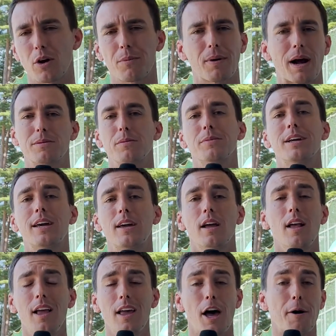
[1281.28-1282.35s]
were probably
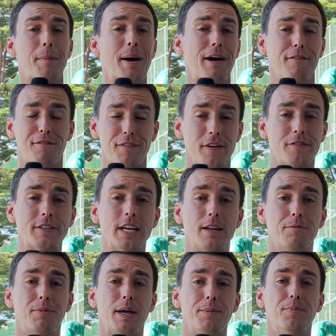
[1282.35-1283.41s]
about
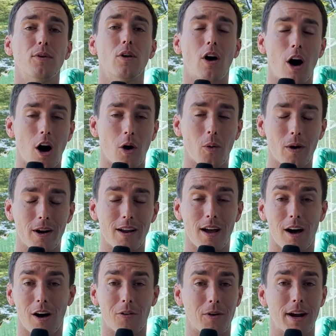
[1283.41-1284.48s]
15 people
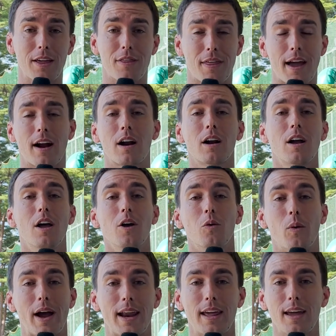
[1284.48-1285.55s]
already there
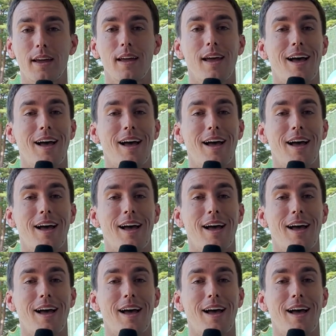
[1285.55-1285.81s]
waiting.